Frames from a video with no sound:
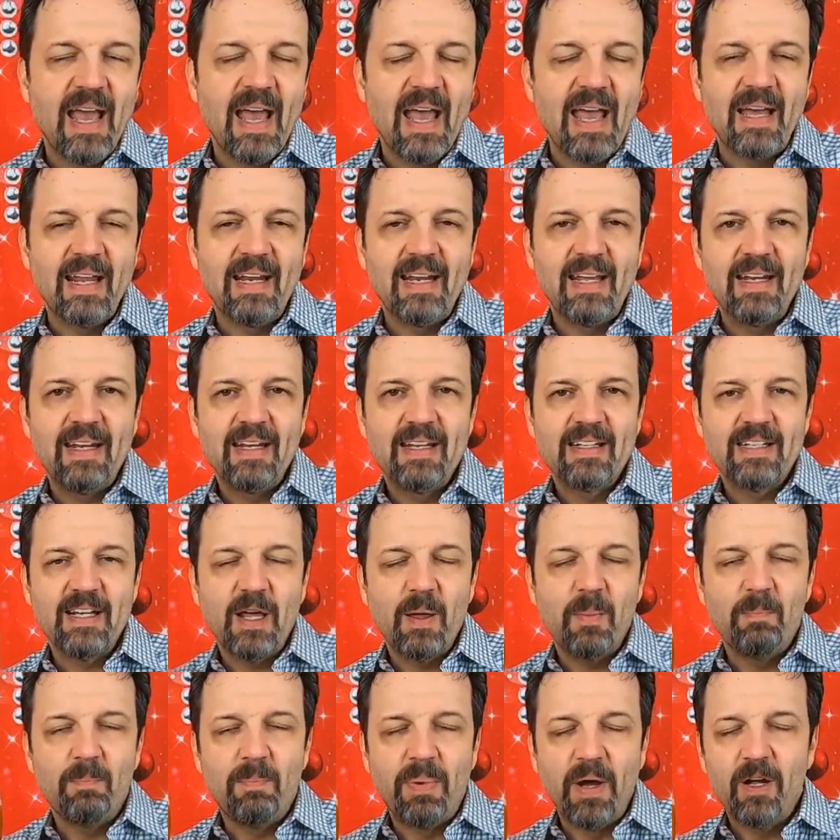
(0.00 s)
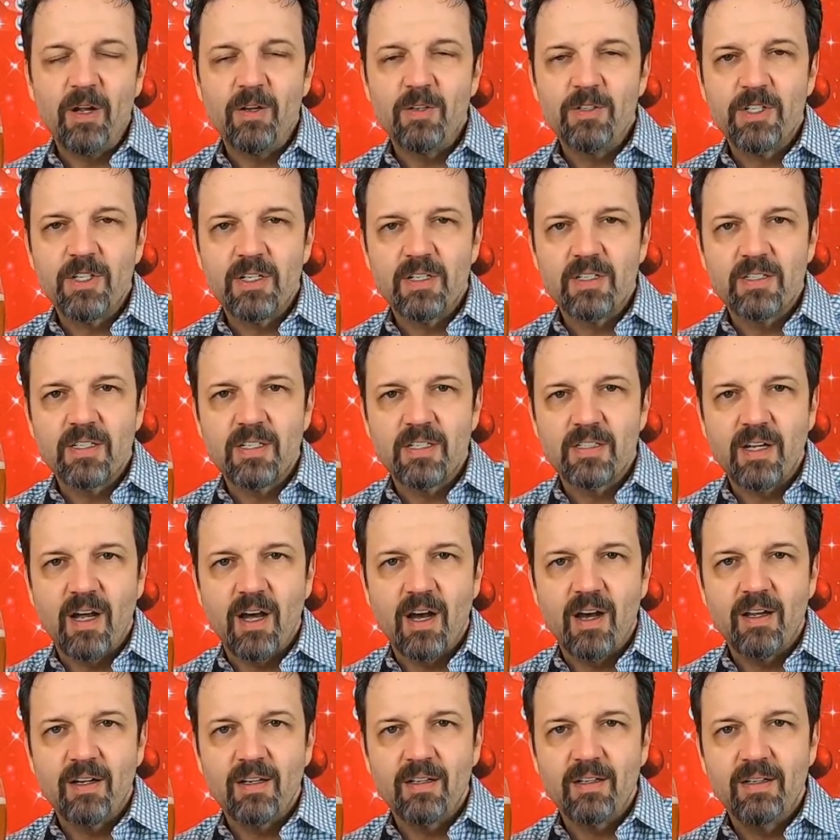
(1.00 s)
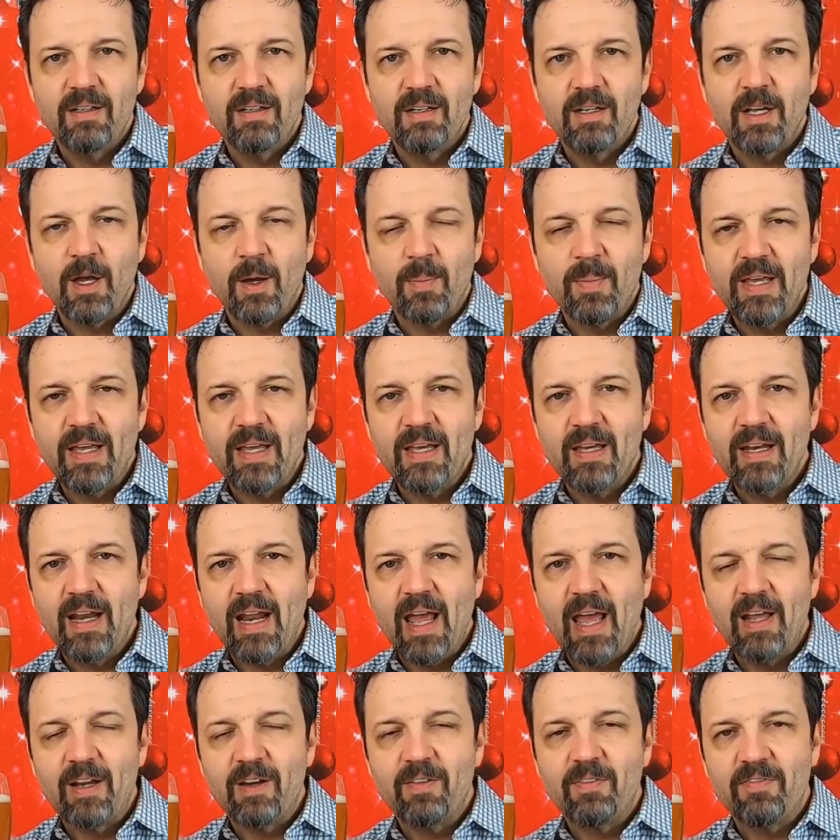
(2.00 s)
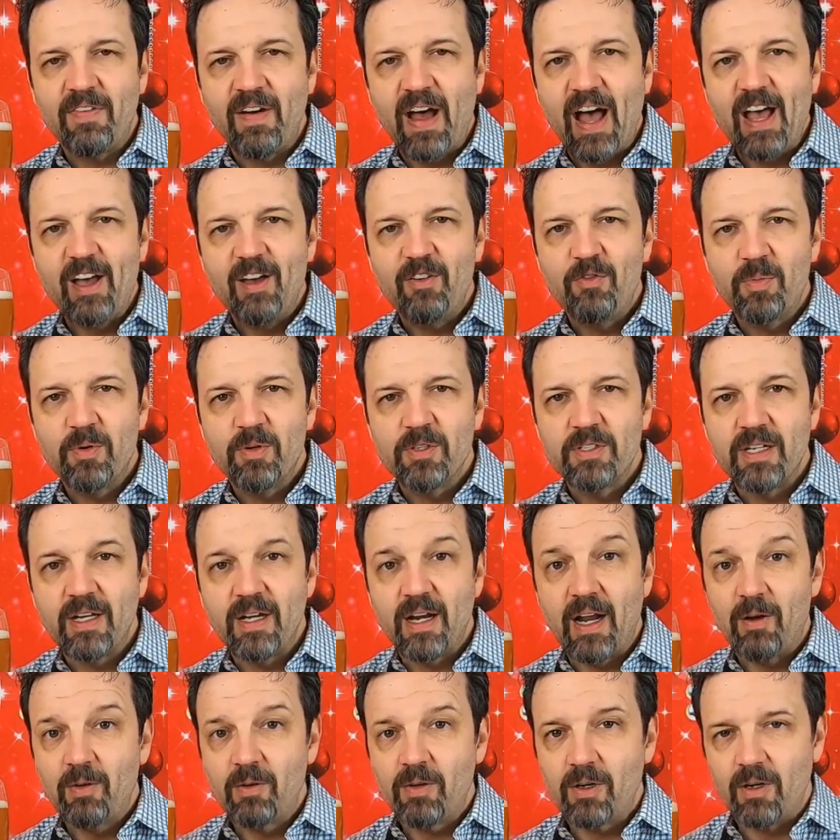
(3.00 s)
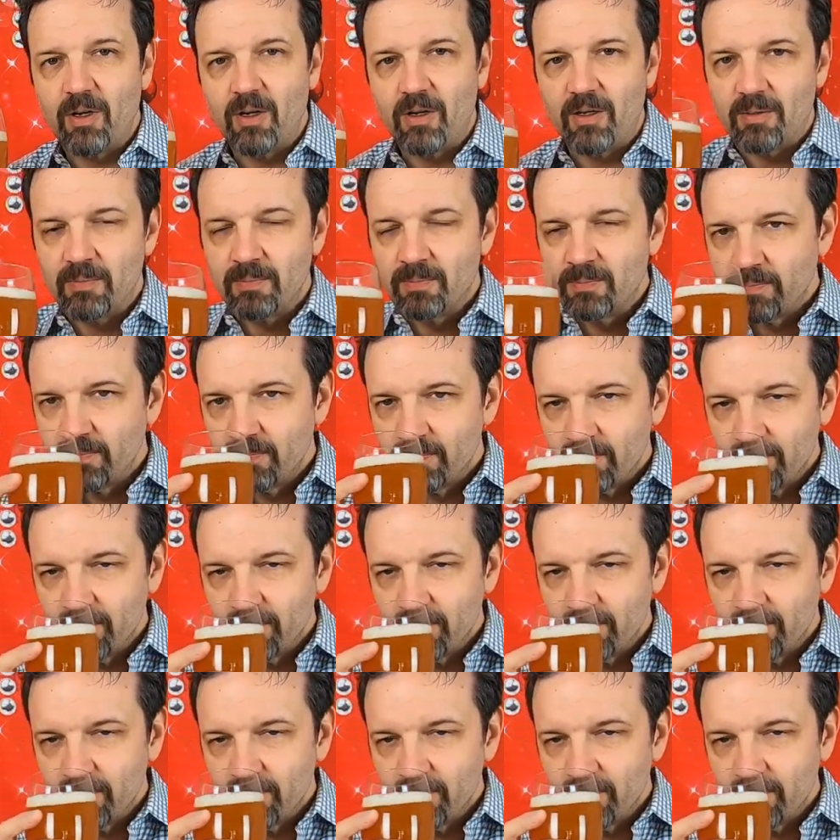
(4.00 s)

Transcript: And it is a Belgian Saison coming in at 5% alcohol.